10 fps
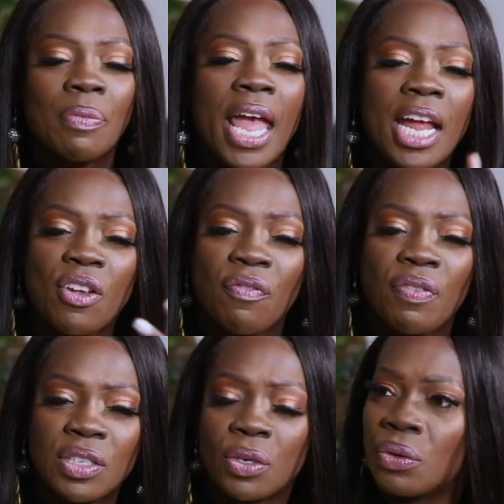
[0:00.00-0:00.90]
and your
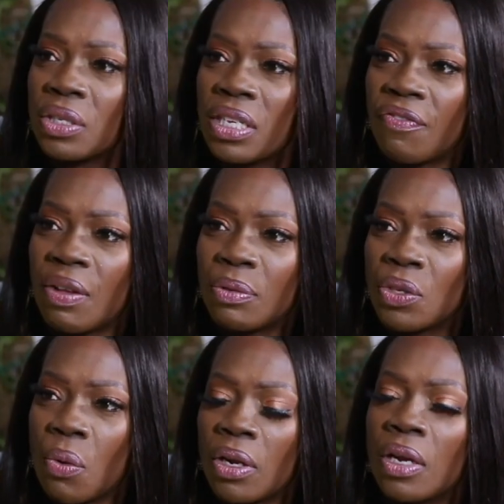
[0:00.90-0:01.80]
physical stuff that was
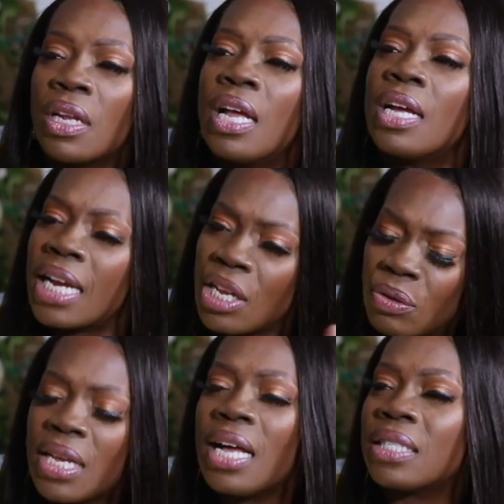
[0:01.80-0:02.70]
going on? Can you
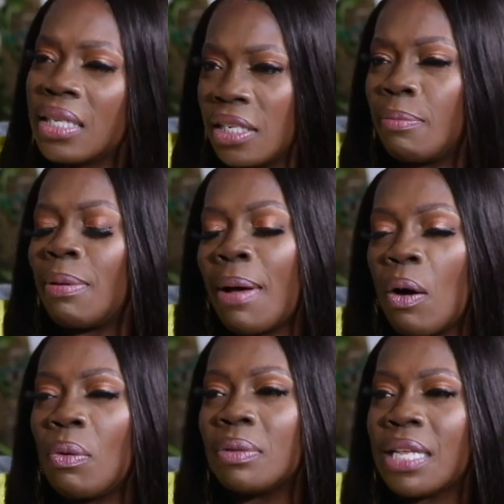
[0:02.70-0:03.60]
tell us a little bit
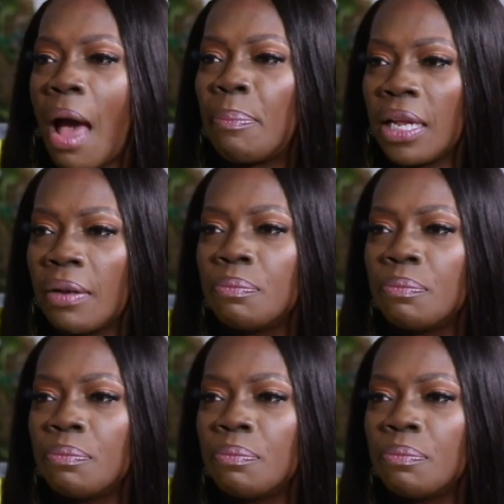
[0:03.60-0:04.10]
about what was happening?